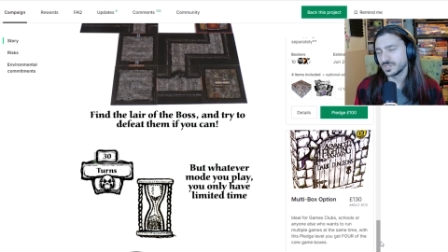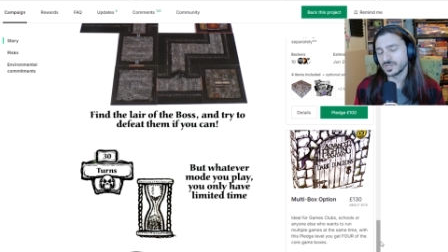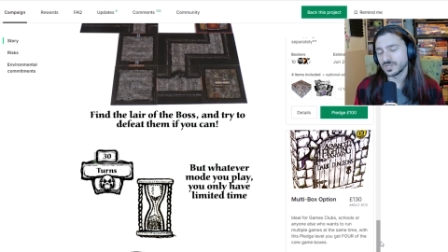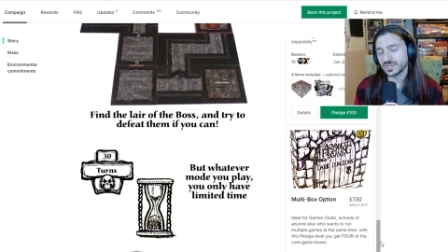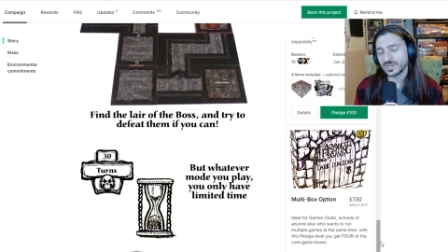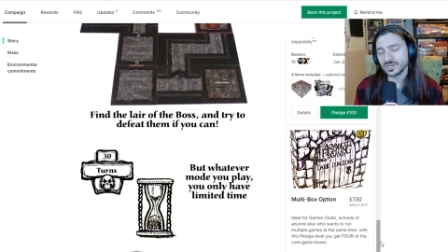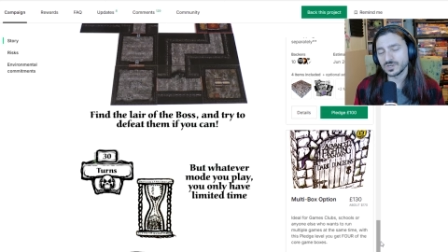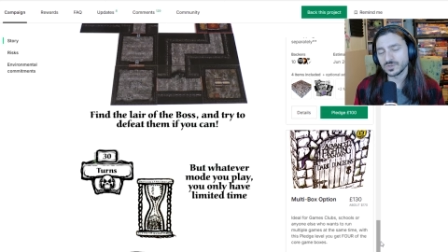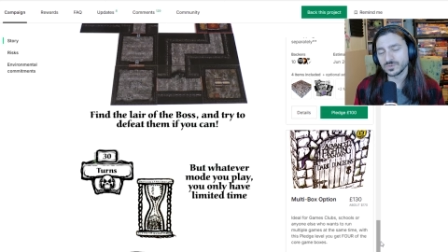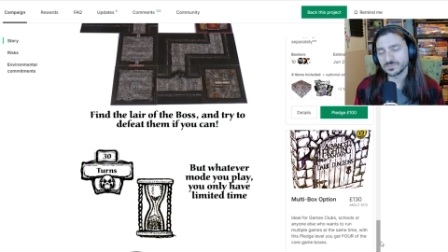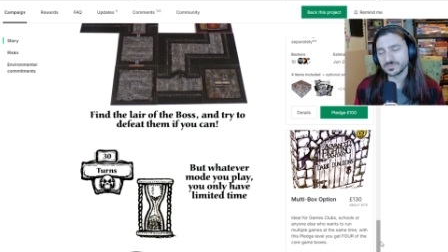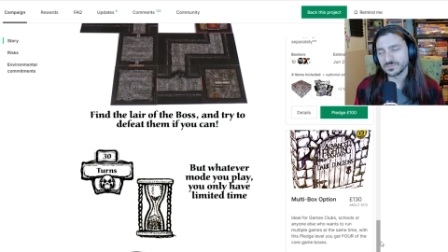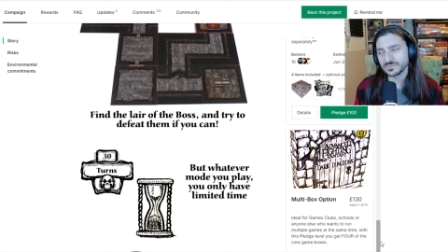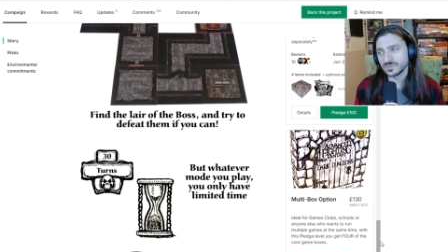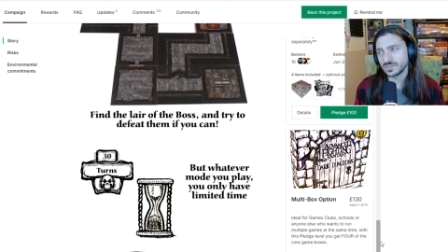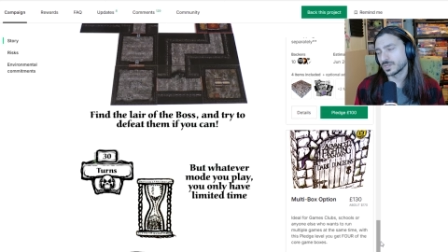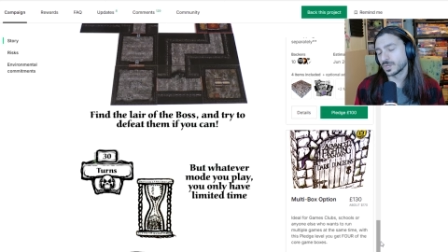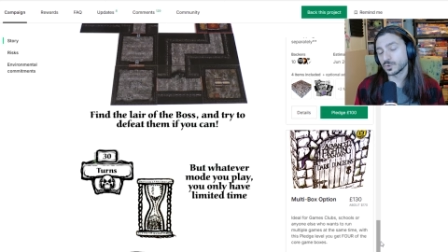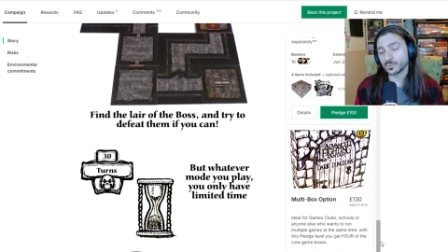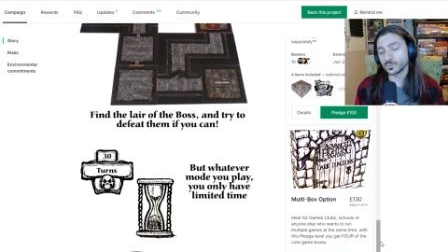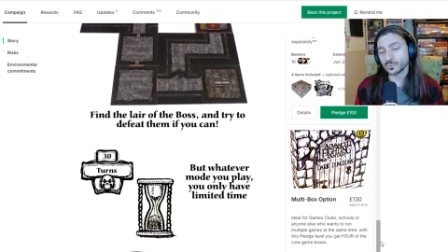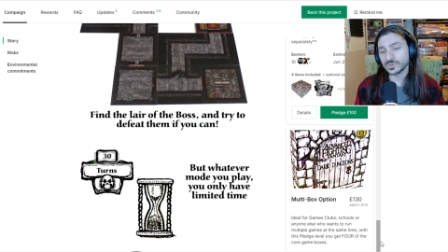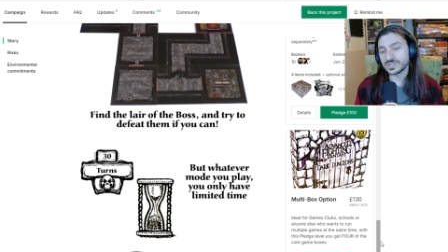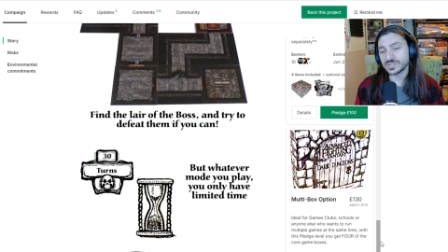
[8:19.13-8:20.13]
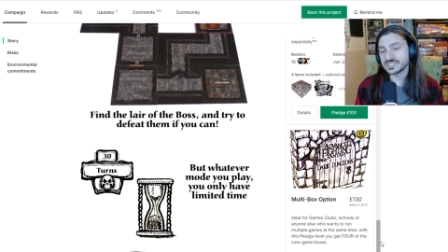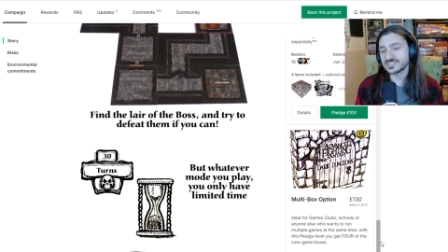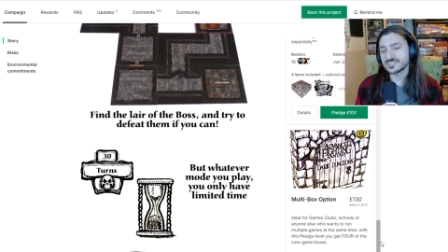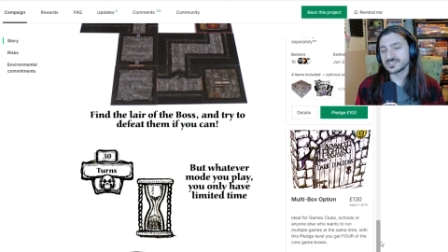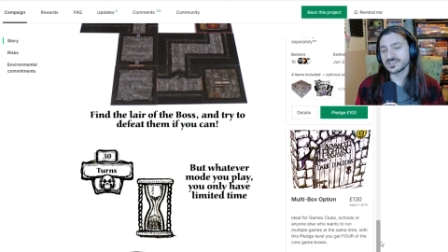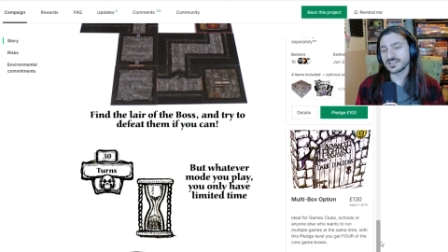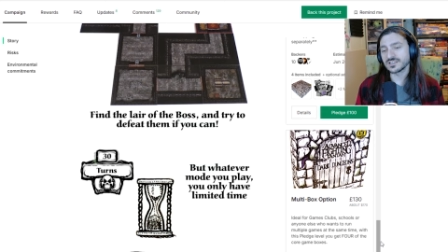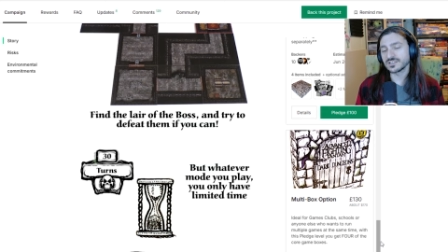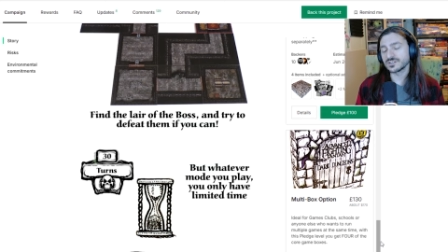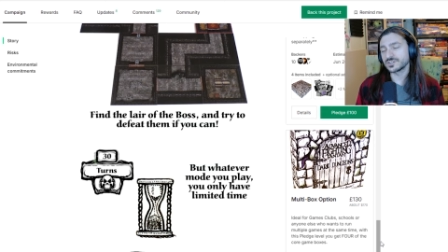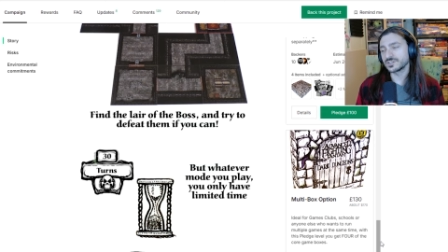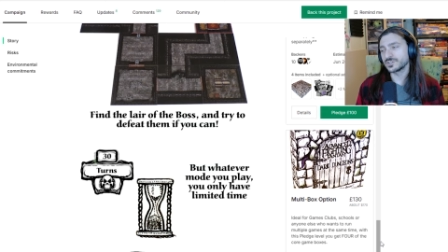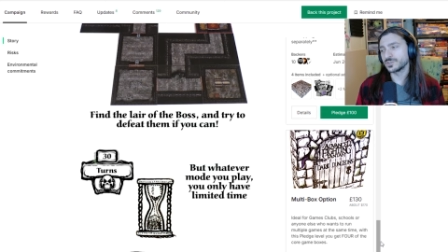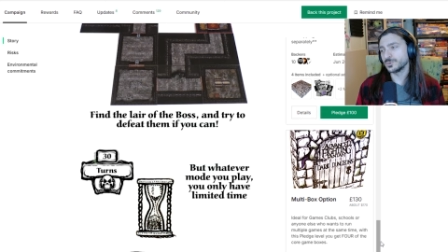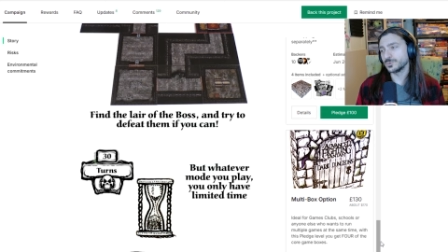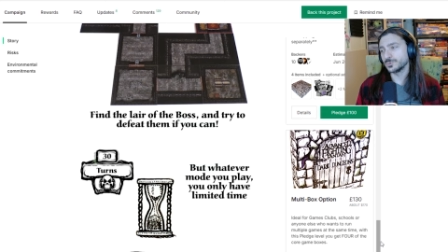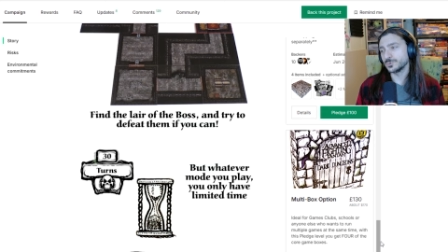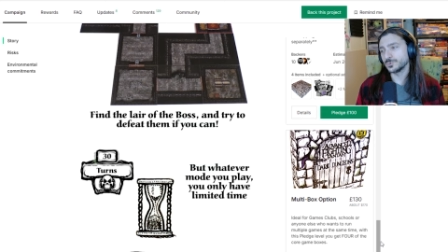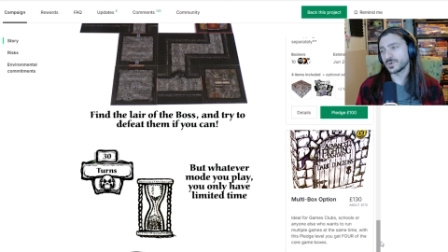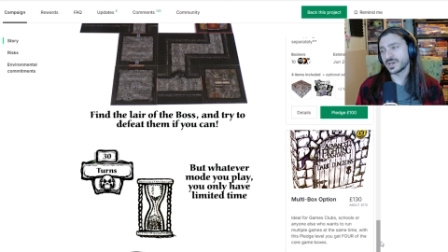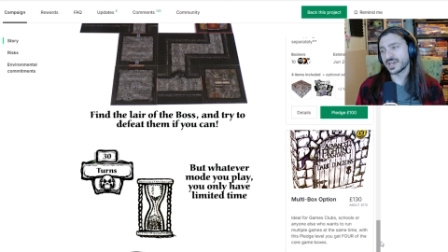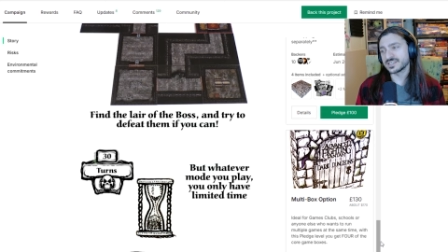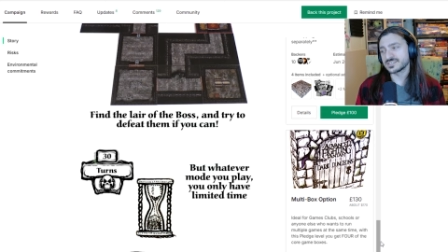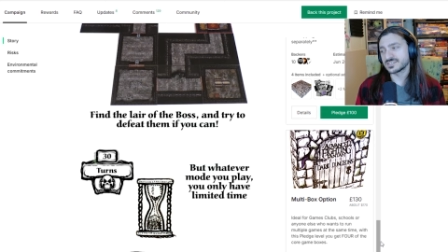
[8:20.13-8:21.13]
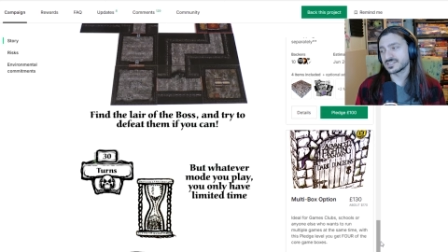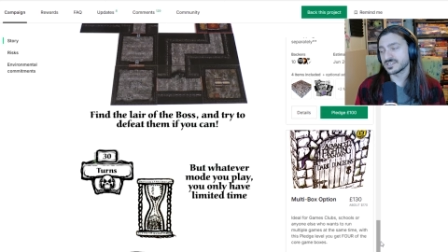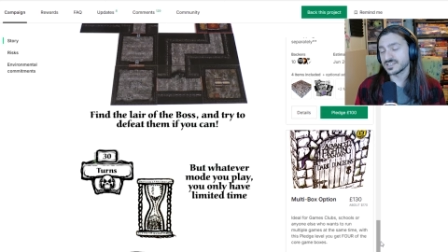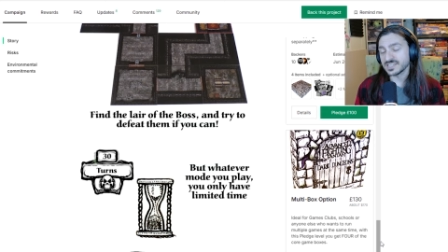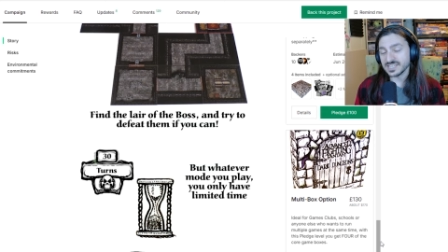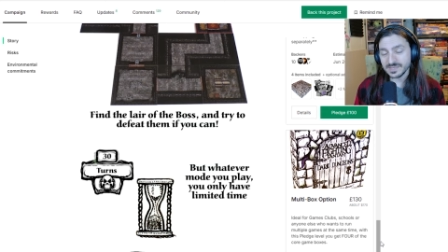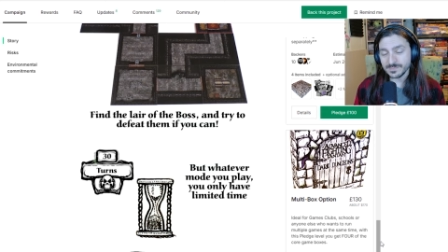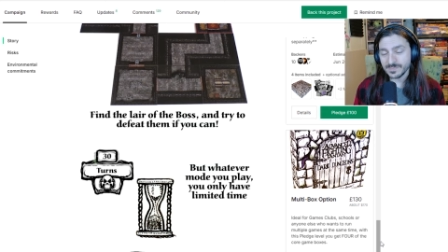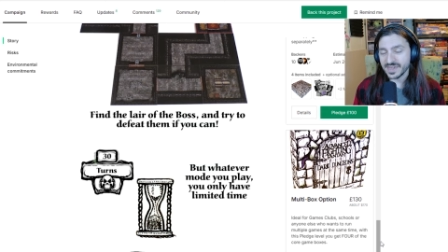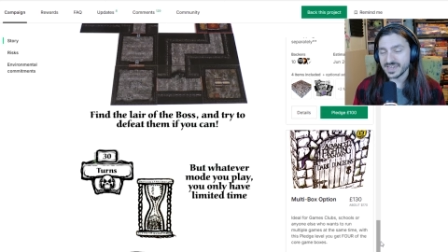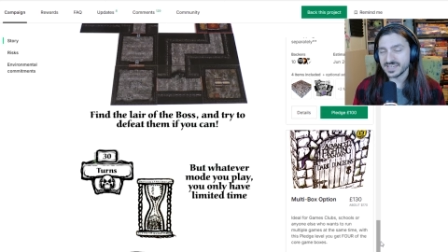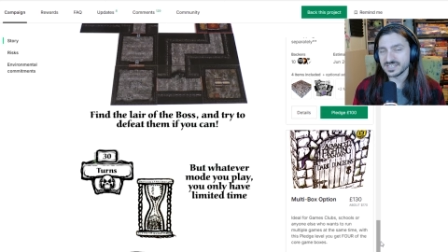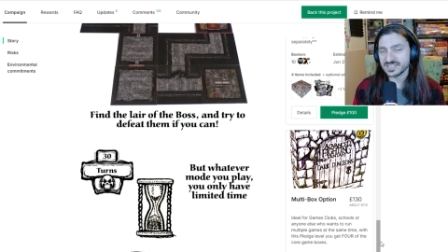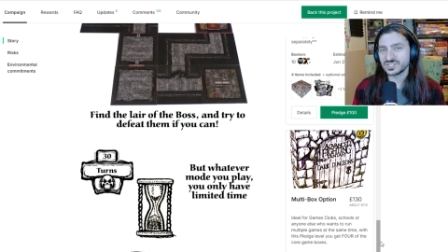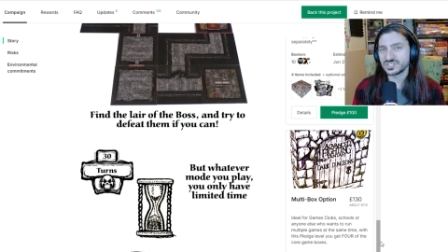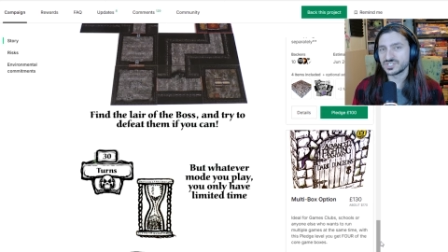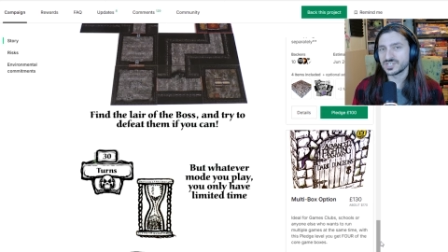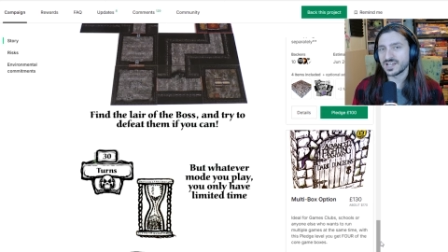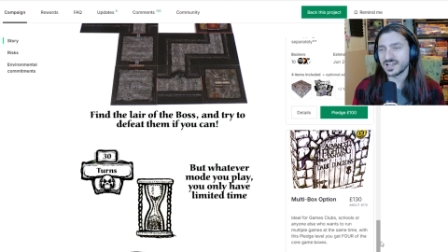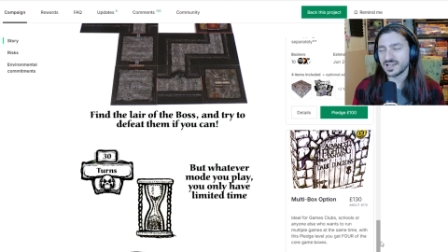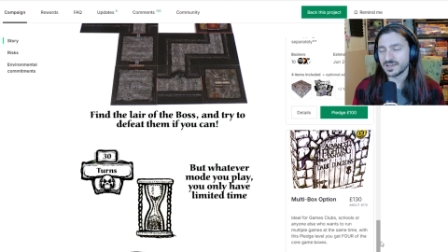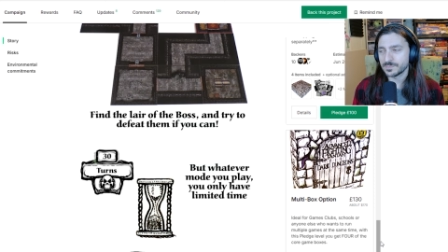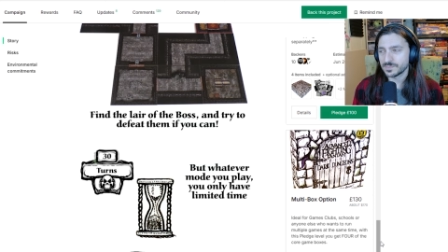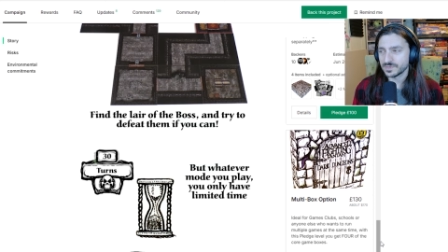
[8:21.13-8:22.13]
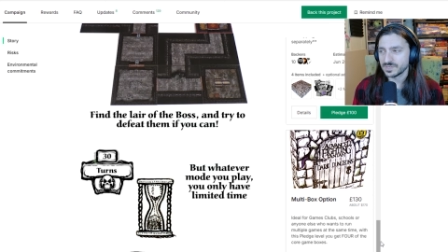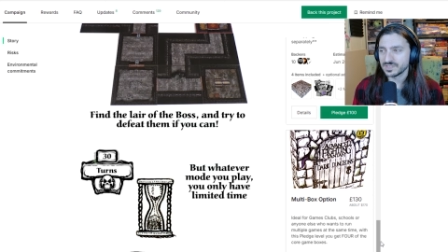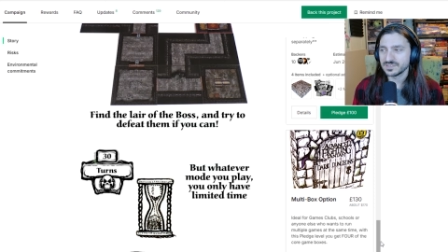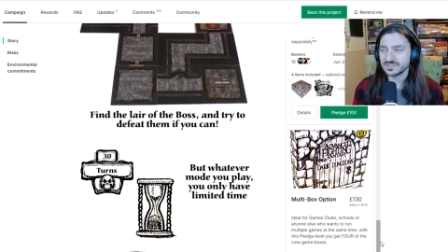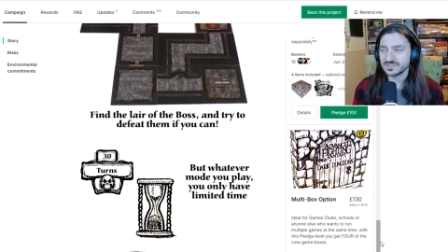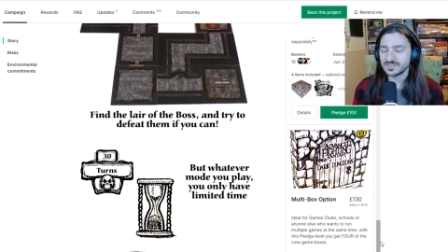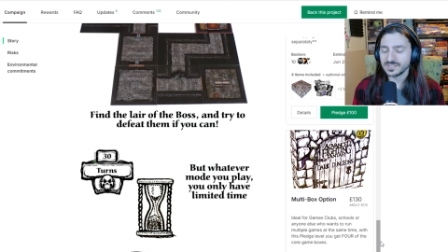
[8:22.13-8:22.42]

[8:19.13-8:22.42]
you know, a reseller who has an eBay shop,